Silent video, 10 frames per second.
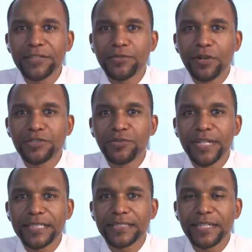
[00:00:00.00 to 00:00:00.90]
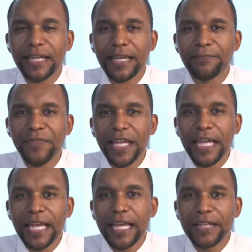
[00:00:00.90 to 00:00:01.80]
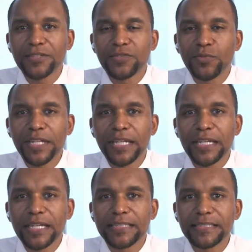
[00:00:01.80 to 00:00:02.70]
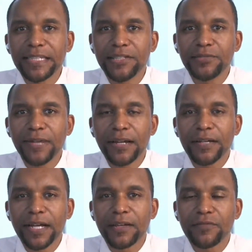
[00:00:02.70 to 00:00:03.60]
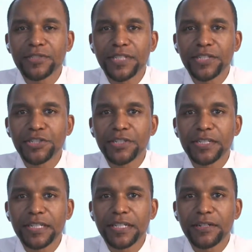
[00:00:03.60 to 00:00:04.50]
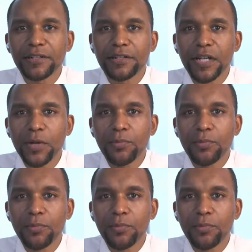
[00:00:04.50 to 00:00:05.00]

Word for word: you are joining us today as we continue our conversation here,